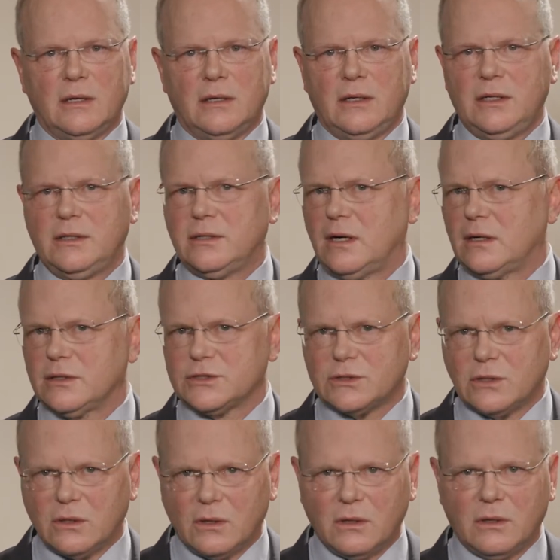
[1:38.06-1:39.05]
He taught us
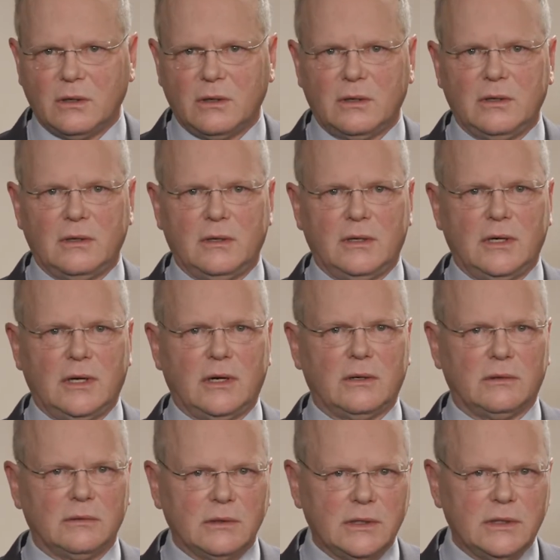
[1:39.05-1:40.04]
all how
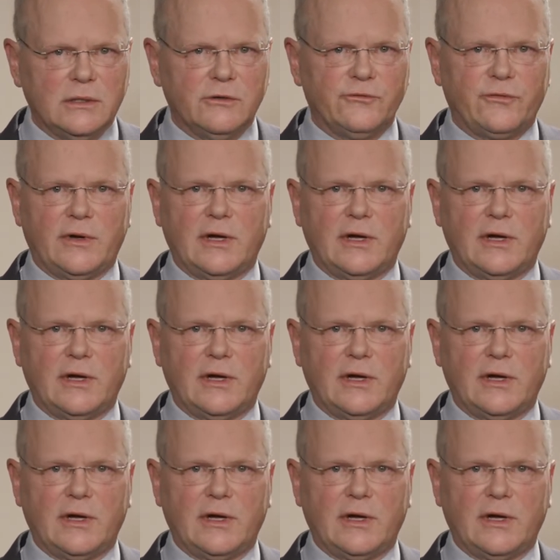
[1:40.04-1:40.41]
to live